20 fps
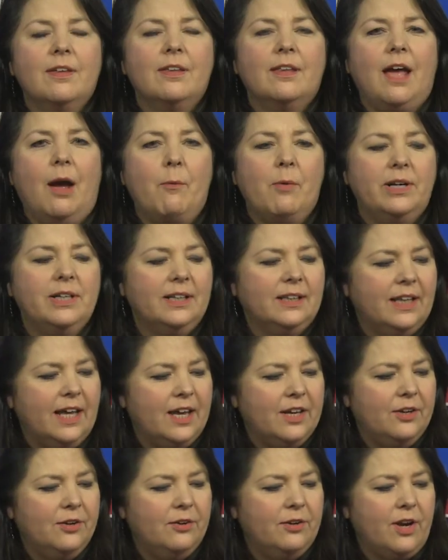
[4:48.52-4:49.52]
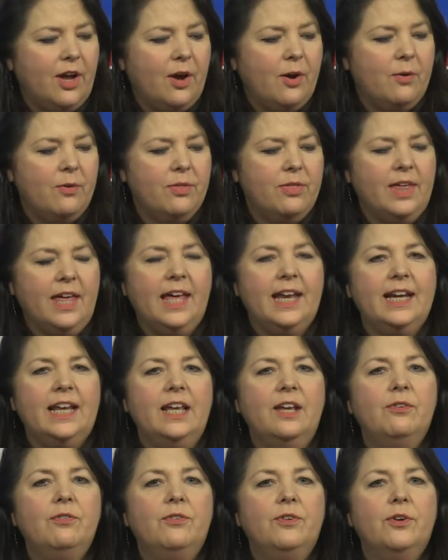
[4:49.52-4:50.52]
I wanted to let you know that
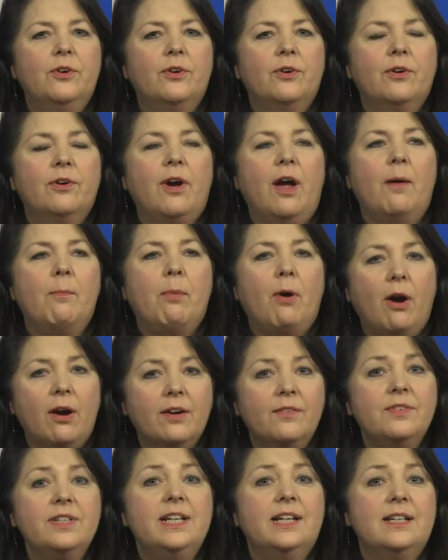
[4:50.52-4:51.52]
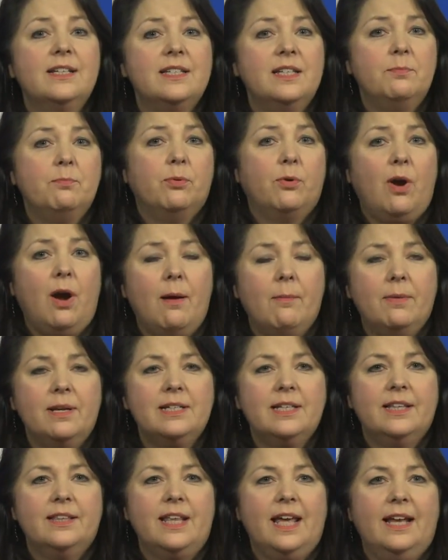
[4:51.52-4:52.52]
if you're a part of Tennessee Promise,
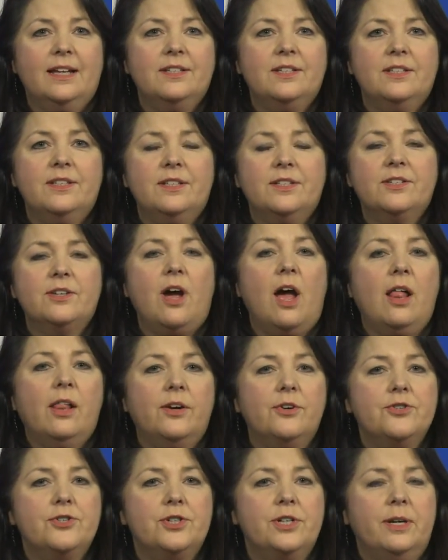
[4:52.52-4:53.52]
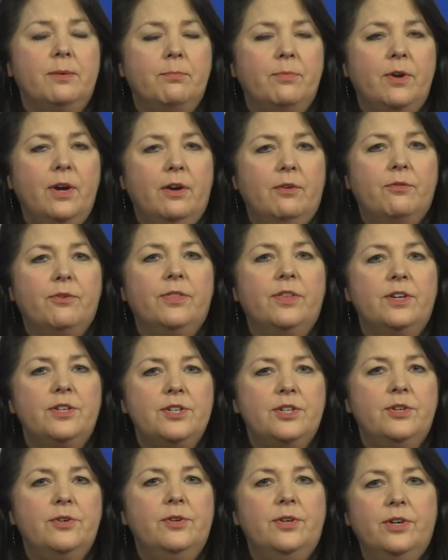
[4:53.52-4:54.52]
and that's the scholarship for the
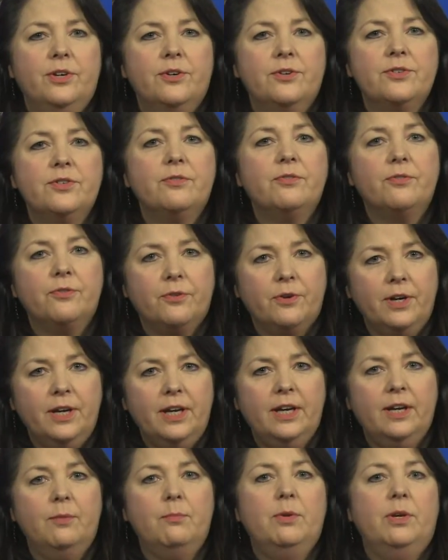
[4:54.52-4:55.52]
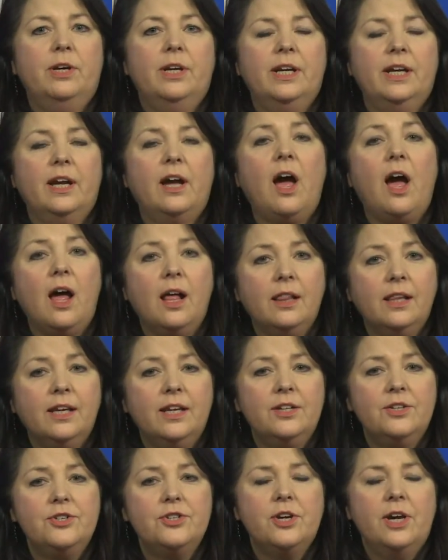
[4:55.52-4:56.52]
2 years of free community
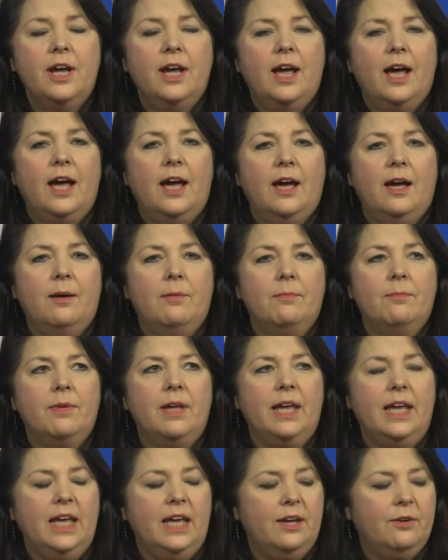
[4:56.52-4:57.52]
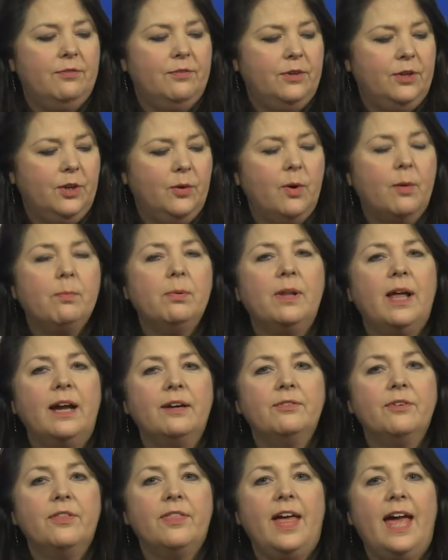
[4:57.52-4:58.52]
college, if you applied
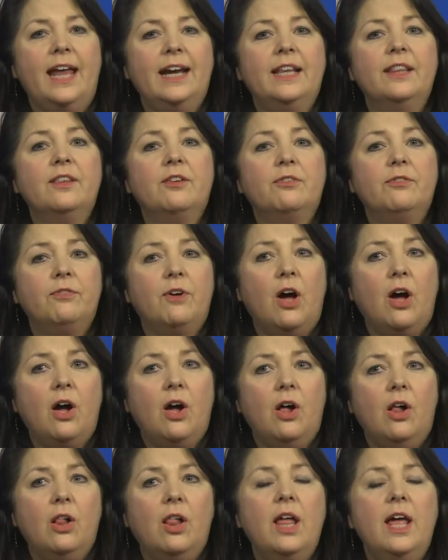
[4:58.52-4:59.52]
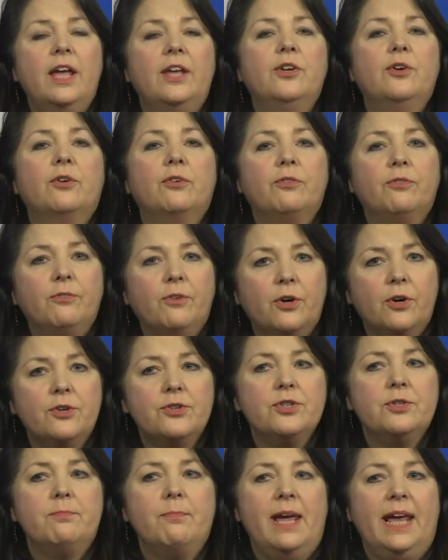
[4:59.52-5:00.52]
for that in the fall, your
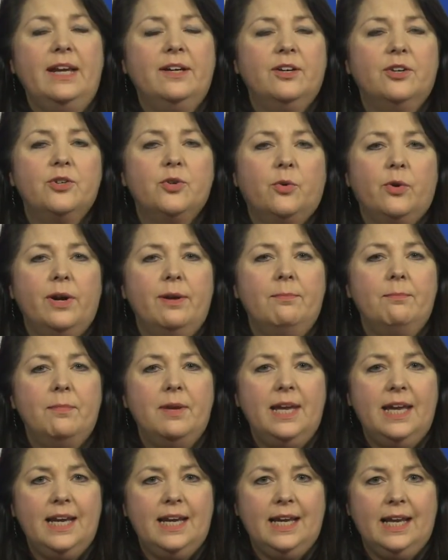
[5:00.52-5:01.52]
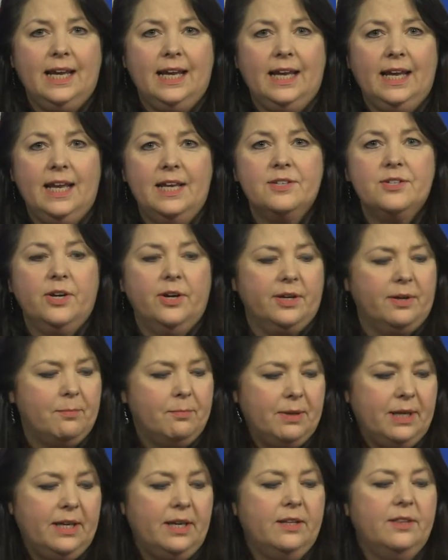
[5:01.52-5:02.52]
first mandatory meeting is going to
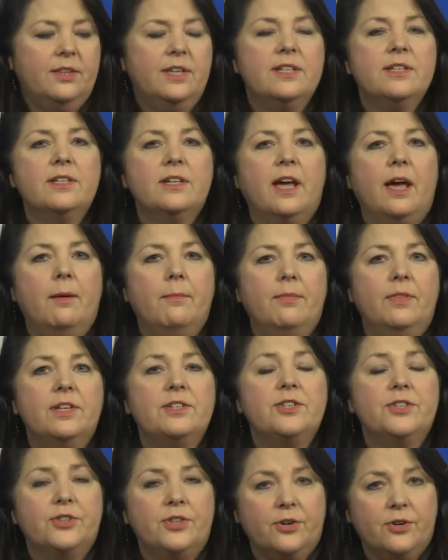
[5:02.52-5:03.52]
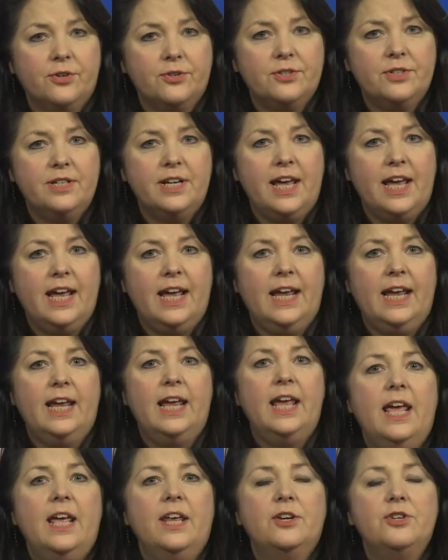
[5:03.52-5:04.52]
be this Thursday,
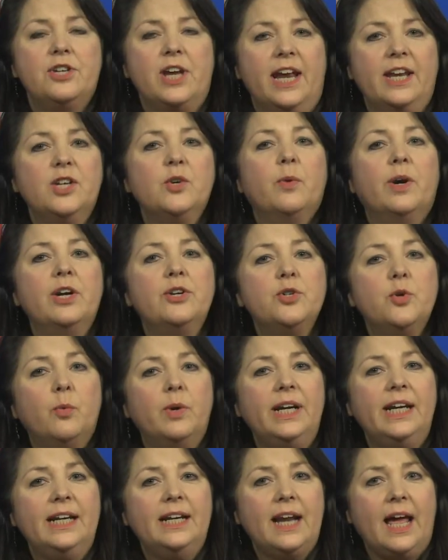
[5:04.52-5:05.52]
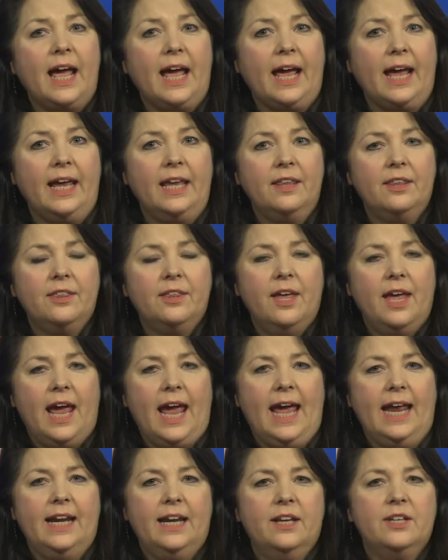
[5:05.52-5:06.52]
January 29th.
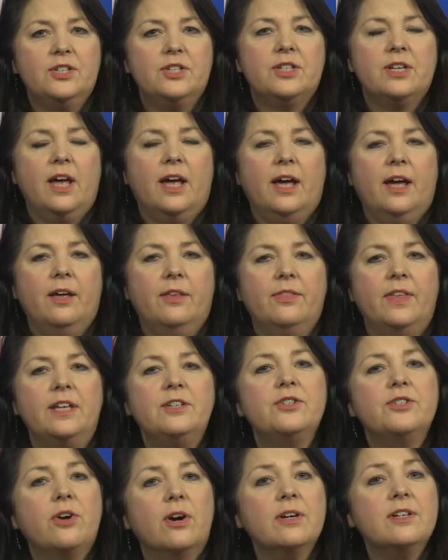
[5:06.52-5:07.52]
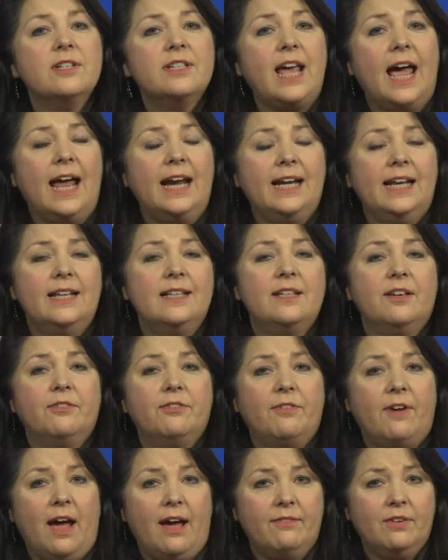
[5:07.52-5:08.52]
And they start sign-ins at
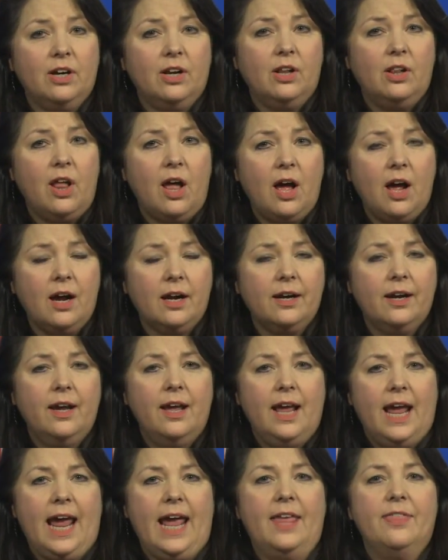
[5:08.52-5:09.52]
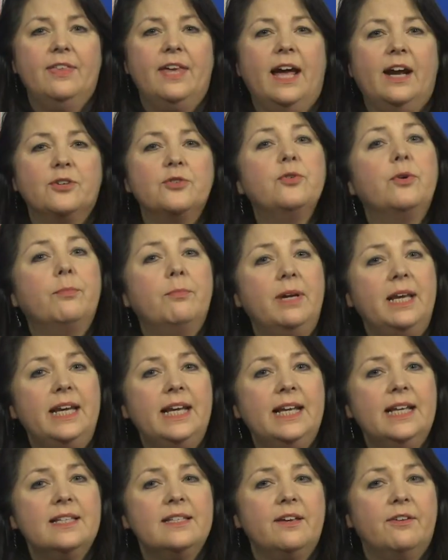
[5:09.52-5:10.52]
5 o'clock, and the actual
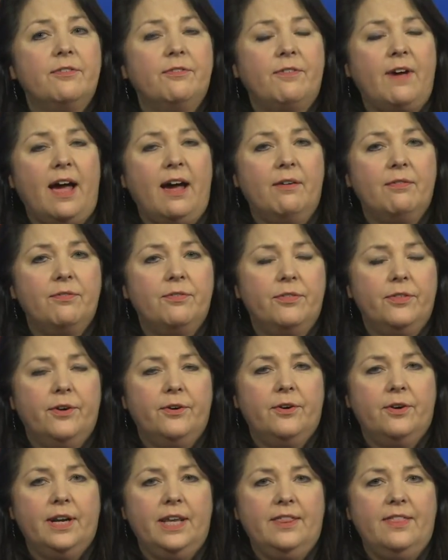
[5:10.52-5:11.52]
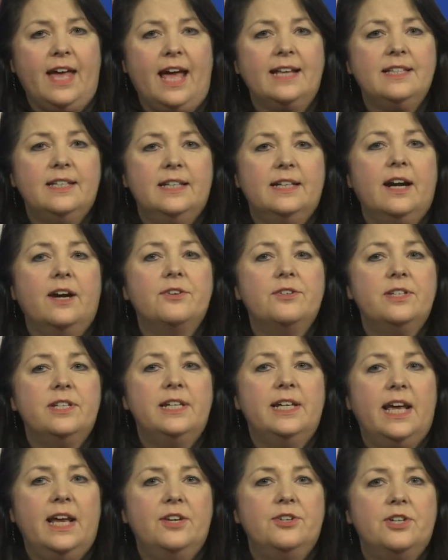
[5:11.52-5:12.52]
meeting is at 5:30. That's in our
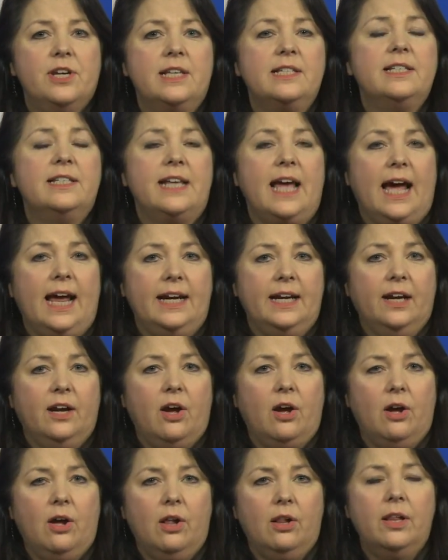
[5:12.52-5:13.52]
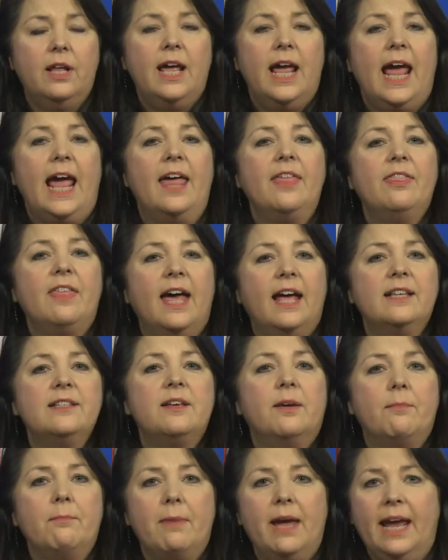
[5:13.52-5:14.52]
CHS dining hall, and that's
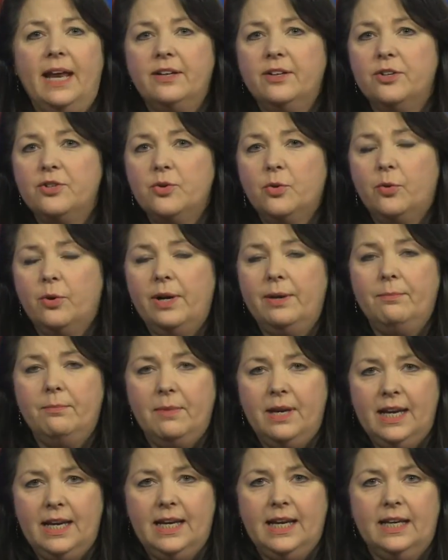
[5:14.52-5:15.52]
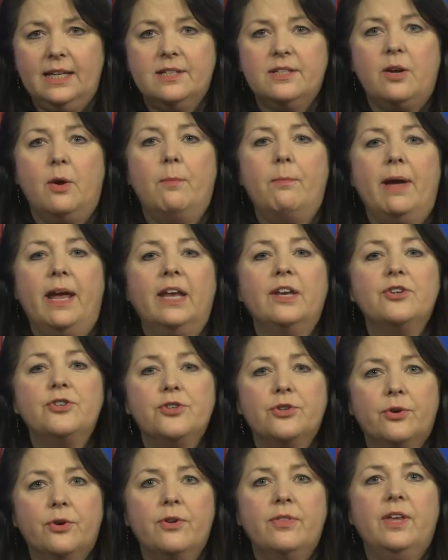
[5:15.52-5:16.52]
a mandatory meeting. So make
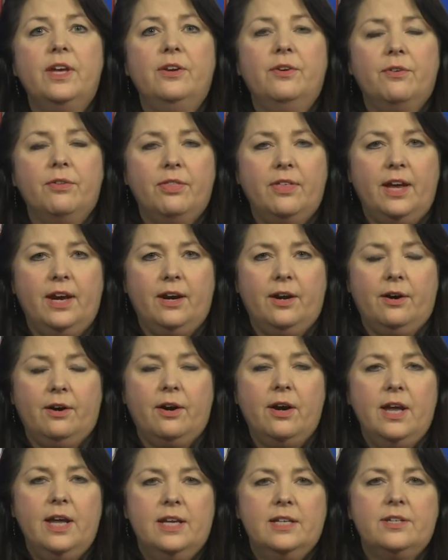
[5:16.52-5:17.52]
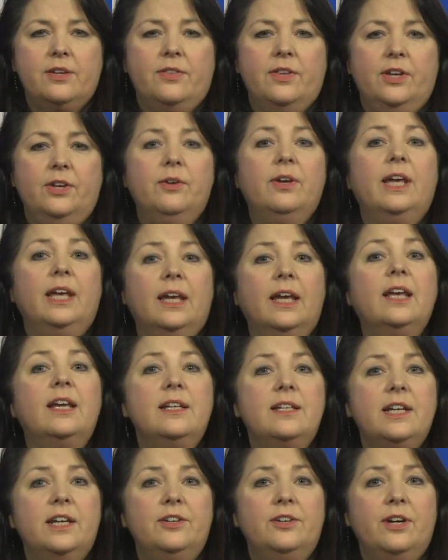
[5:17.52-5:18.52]
sure that you're there so that you can
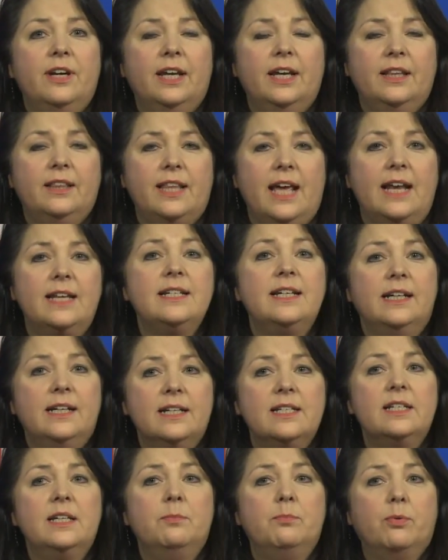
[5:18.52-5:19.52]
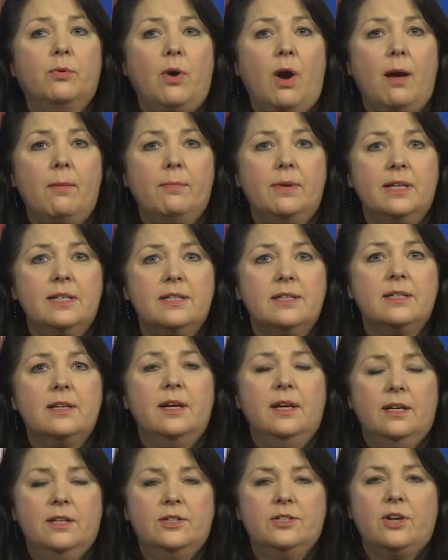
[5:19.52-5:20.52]
continue to get that Tennessee Promise
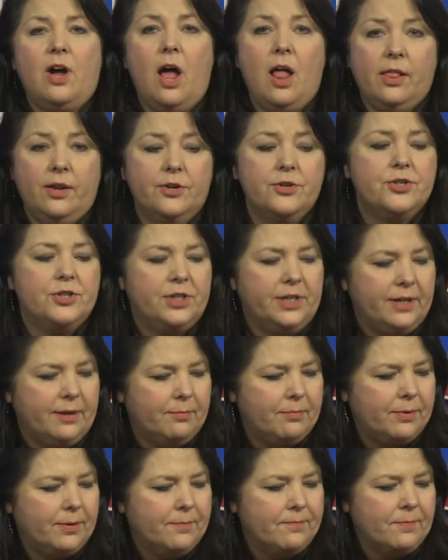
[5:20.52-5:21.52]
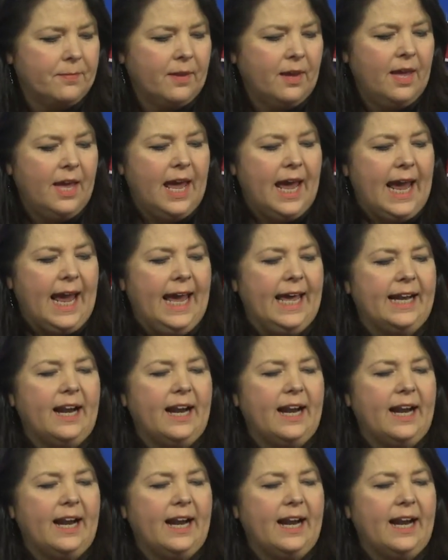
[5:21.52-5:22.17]
scholarship. And